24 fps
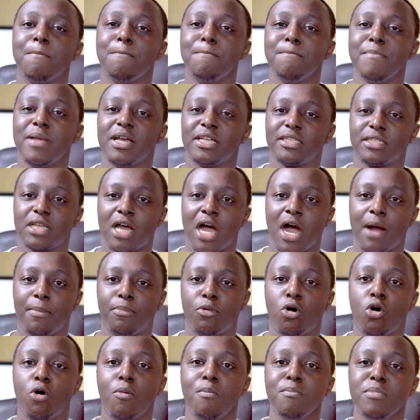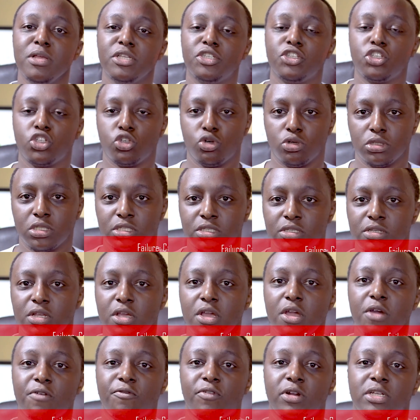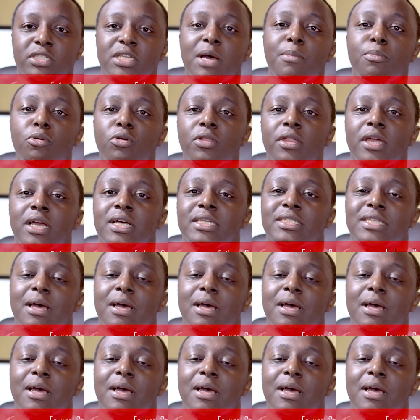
mess up or miss shots. For example, there